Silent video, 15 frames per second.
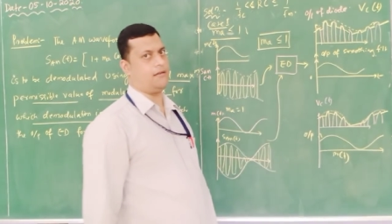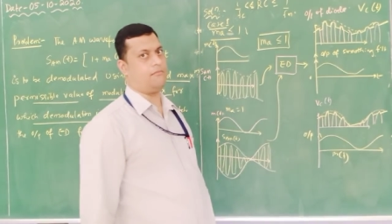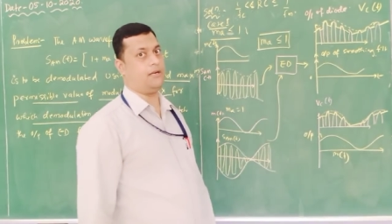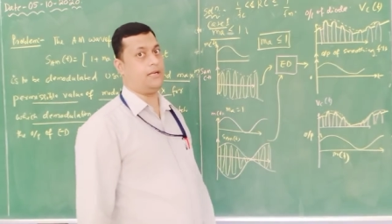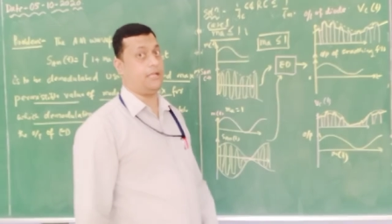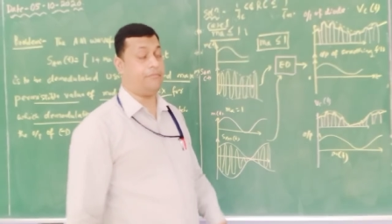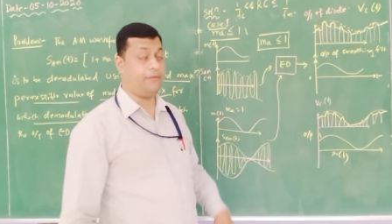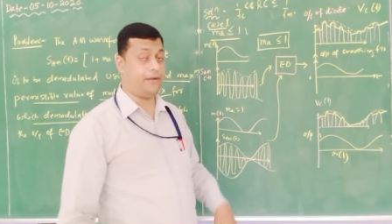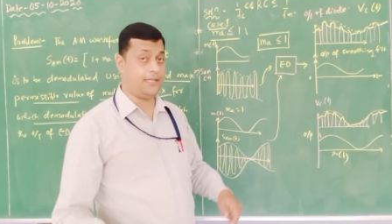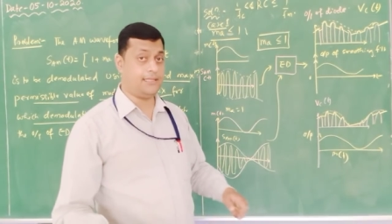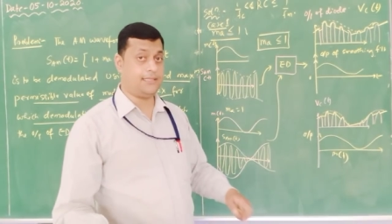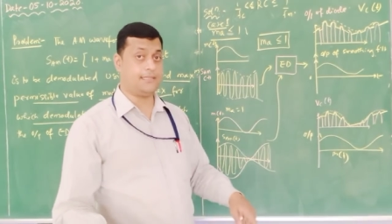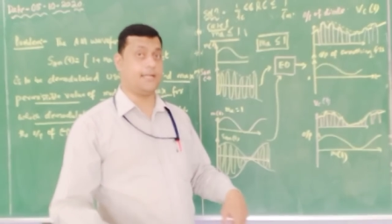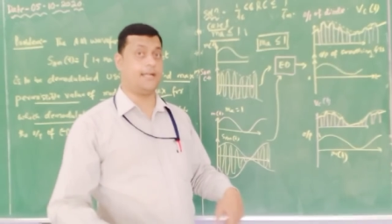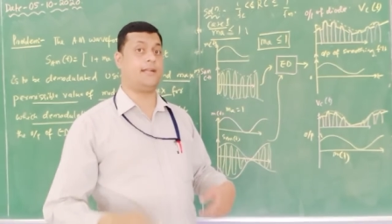But if it
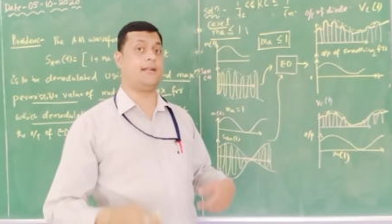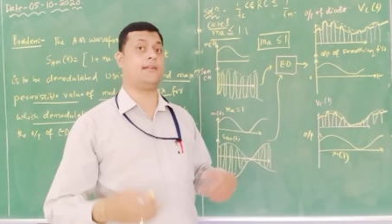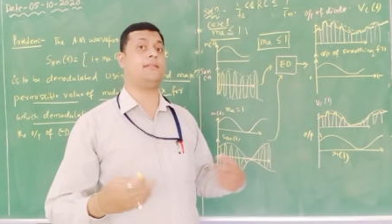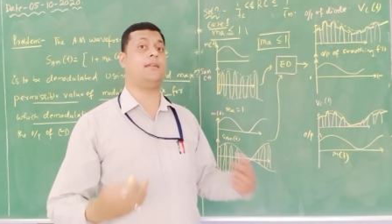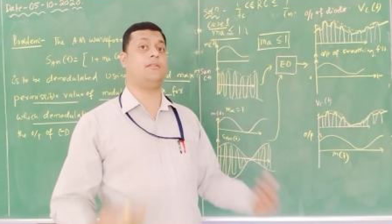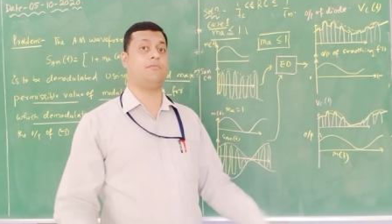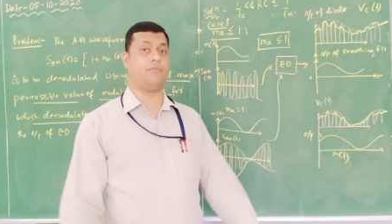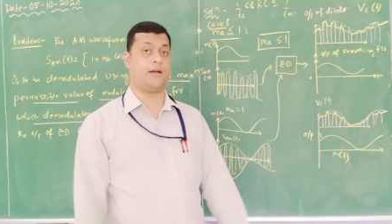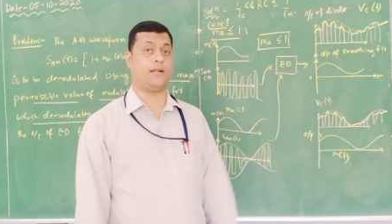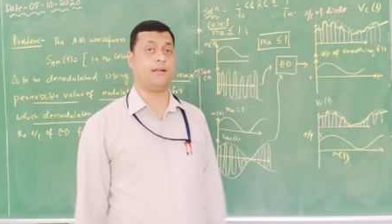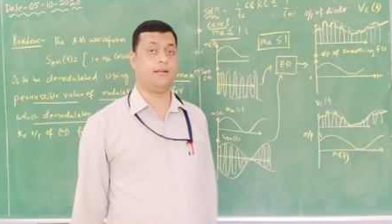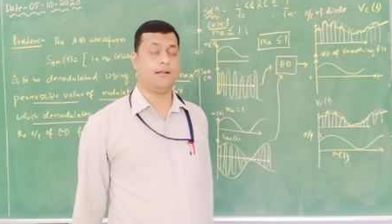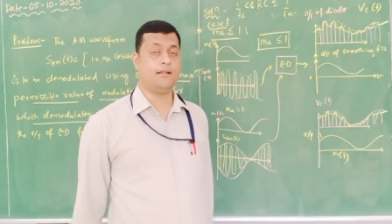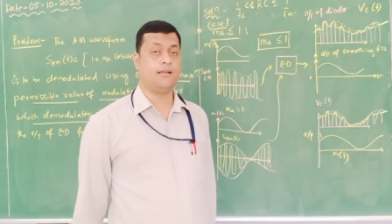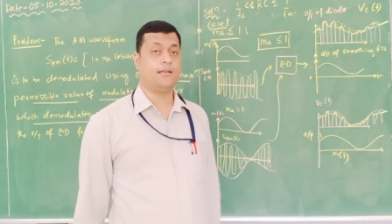is greater than
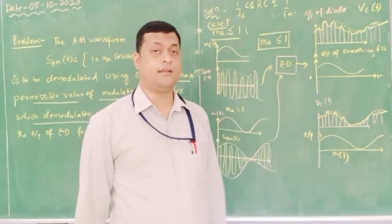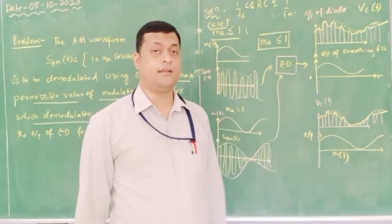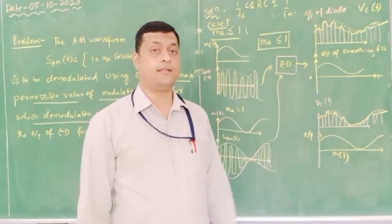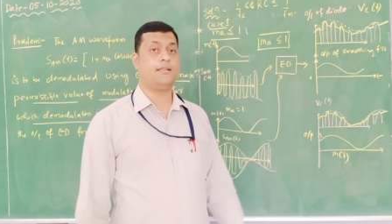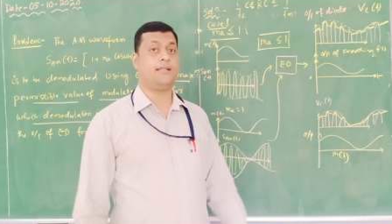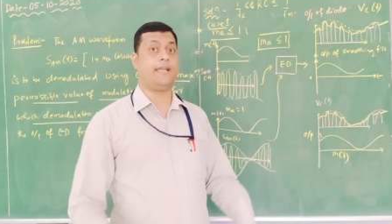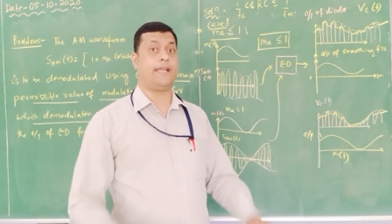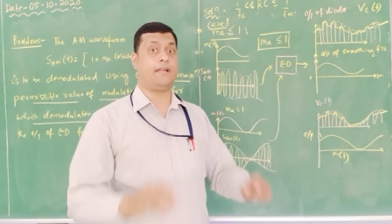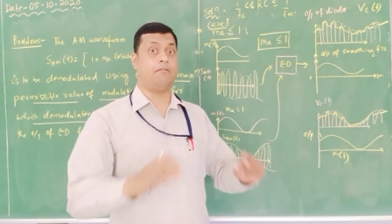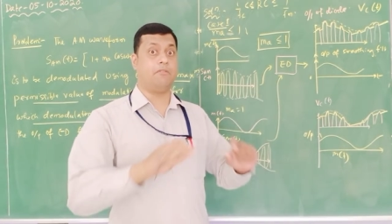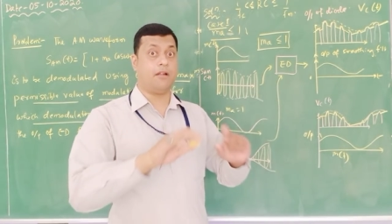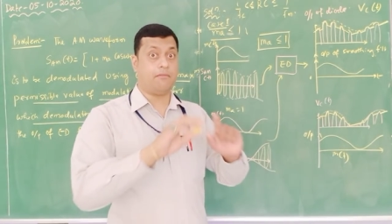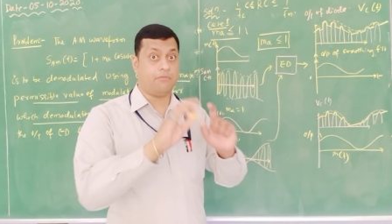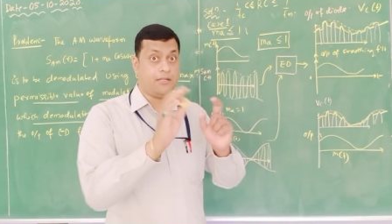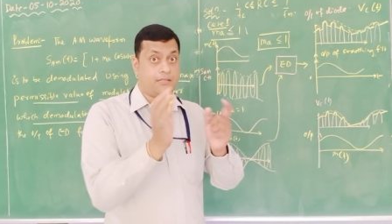1, the
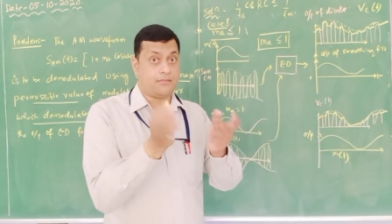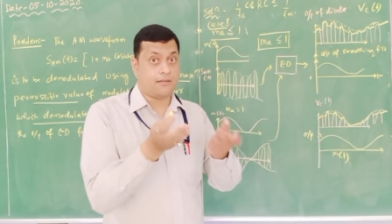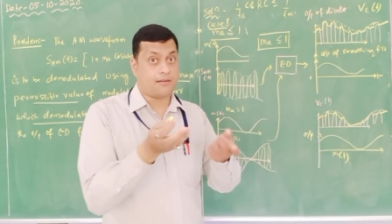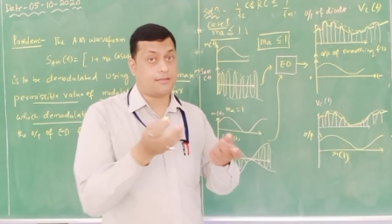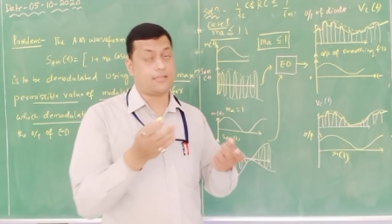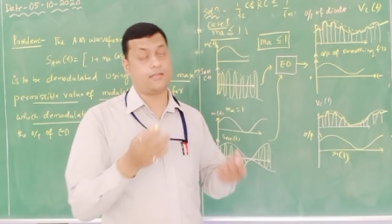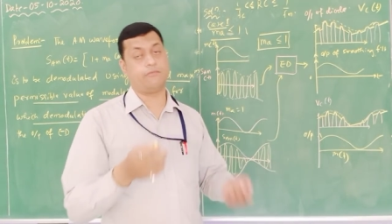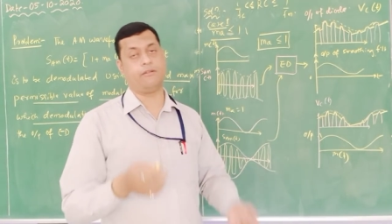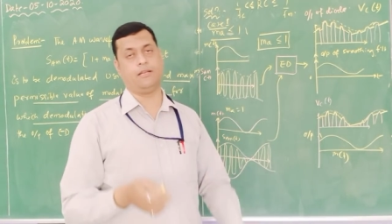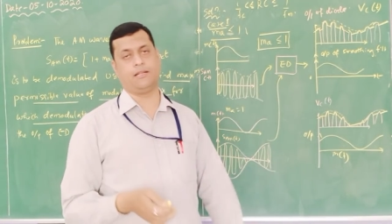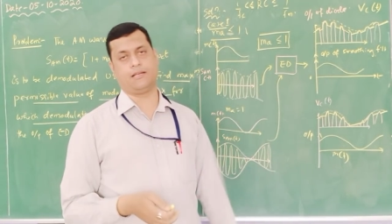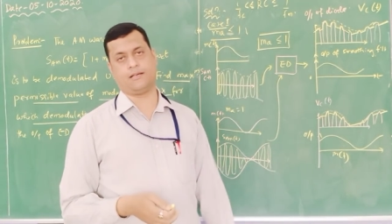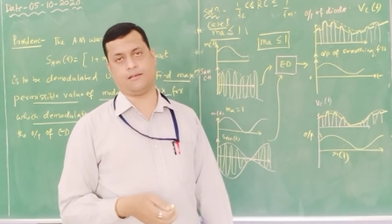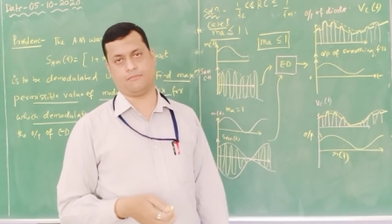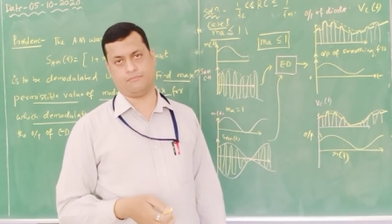envelope distortion
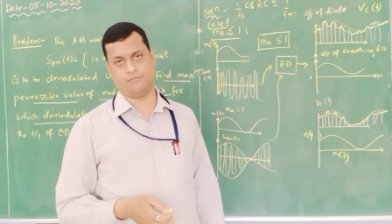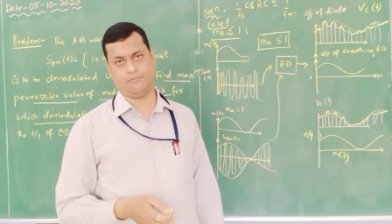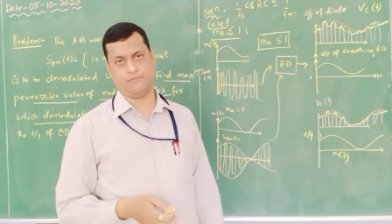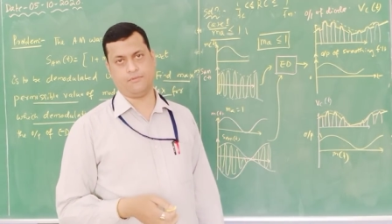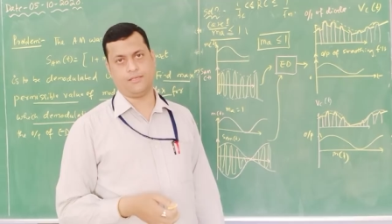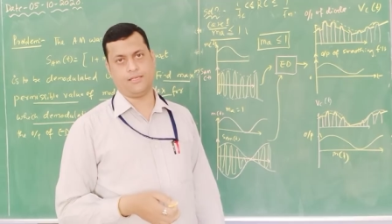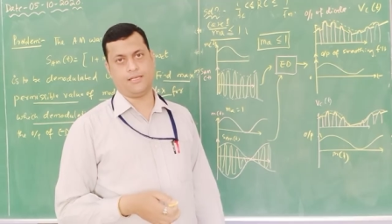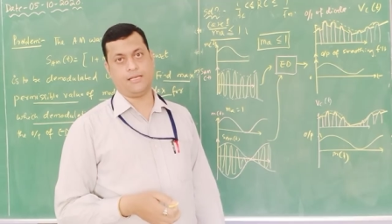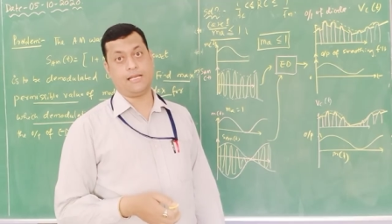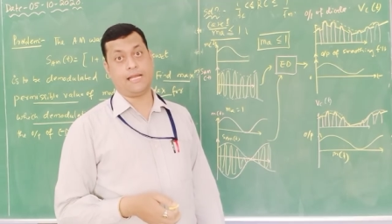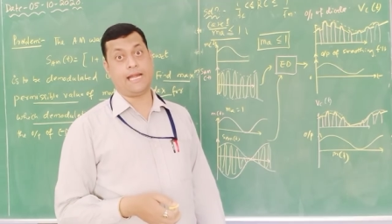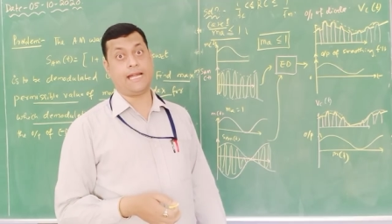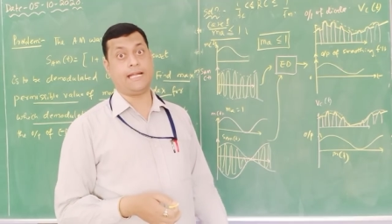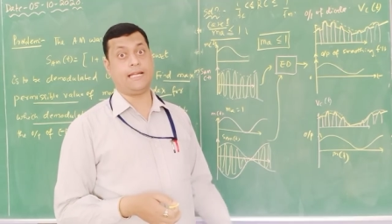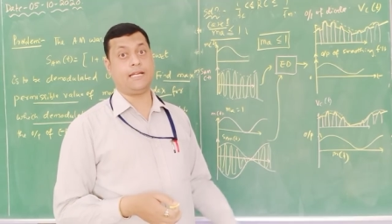will come
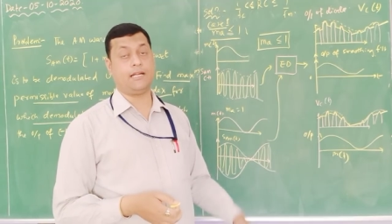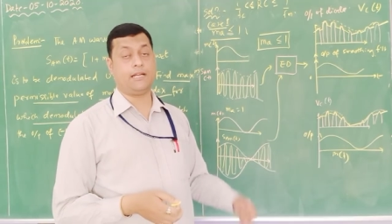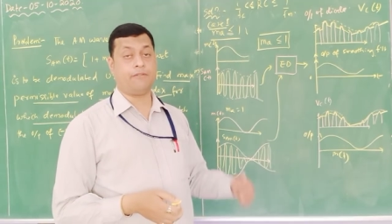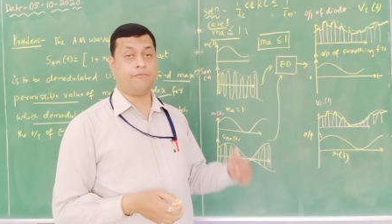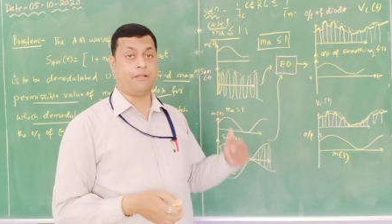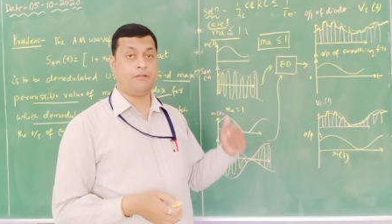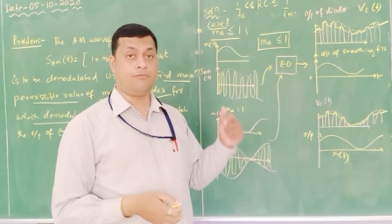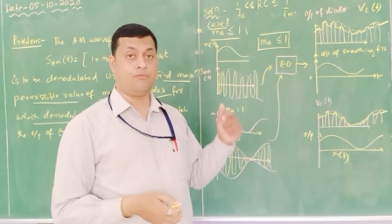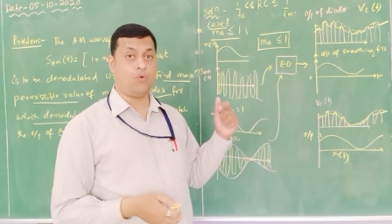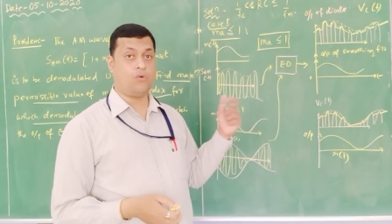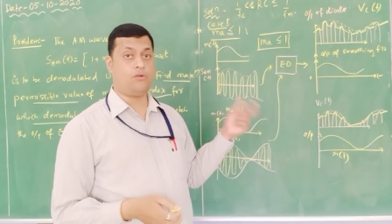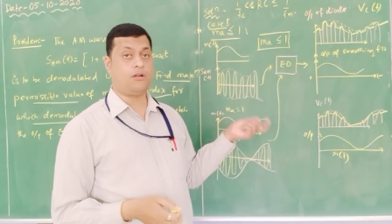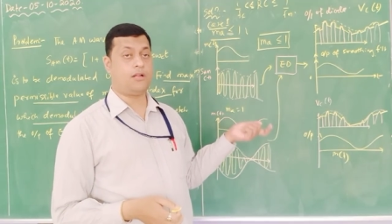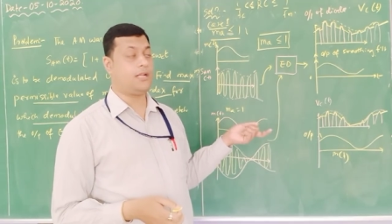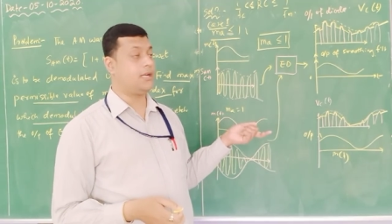and we
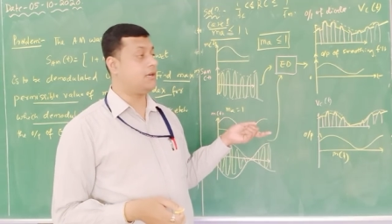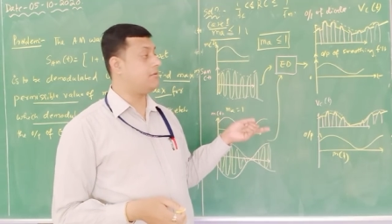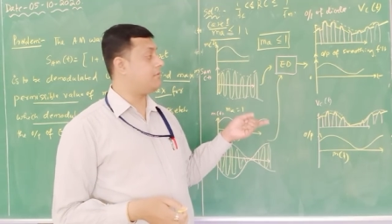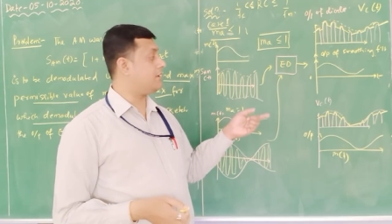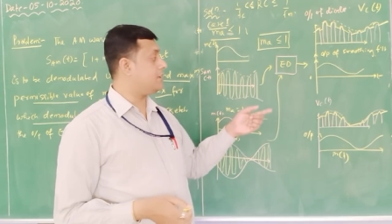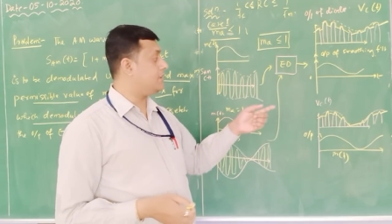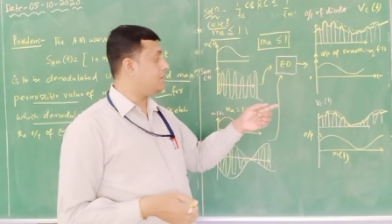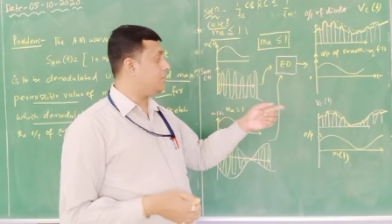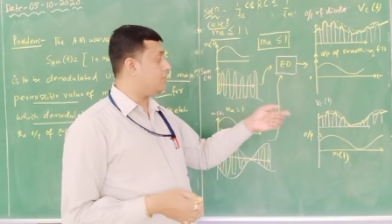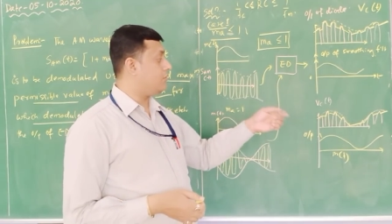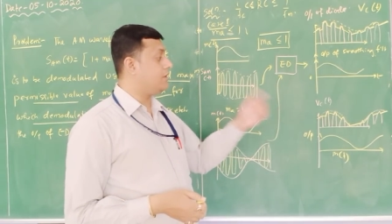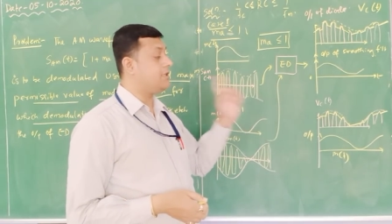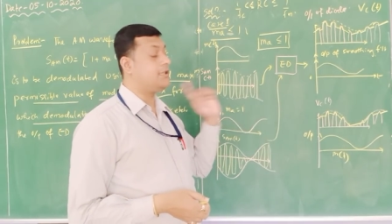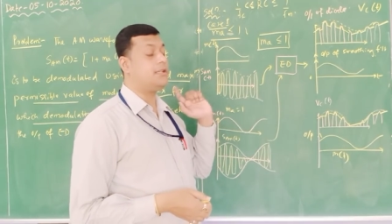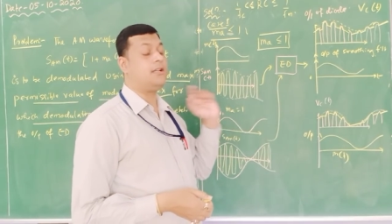won't recover the
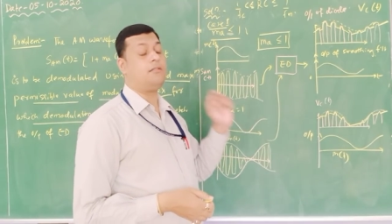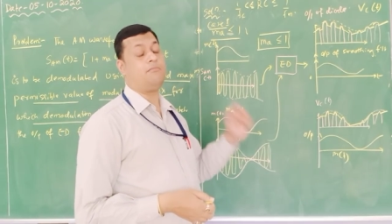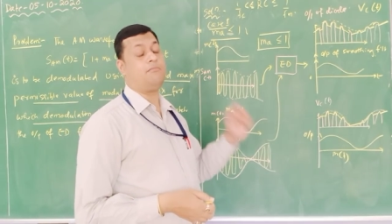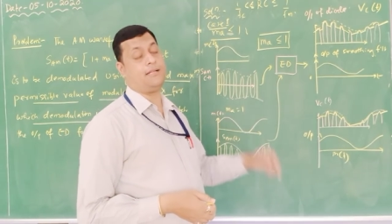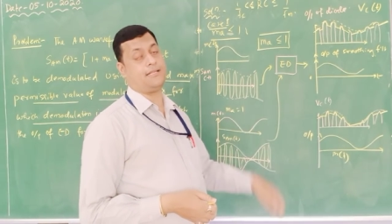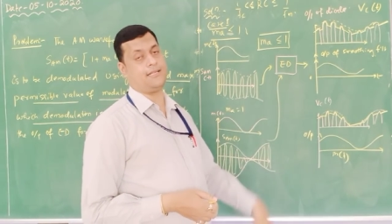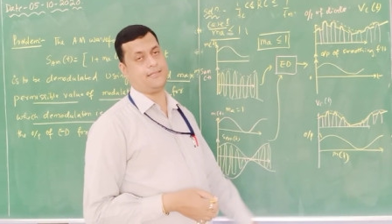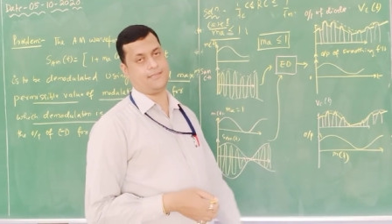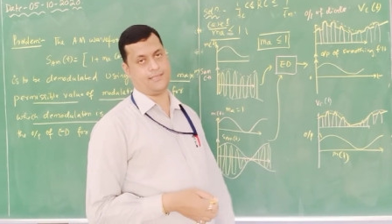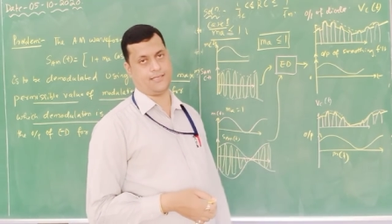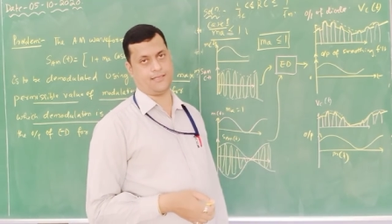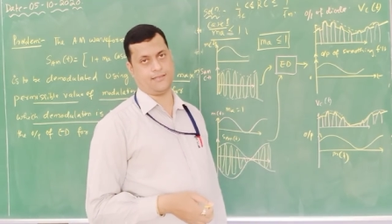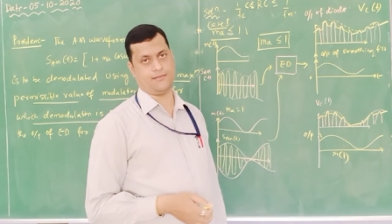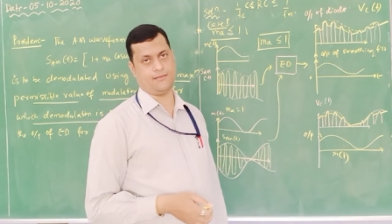original message signal.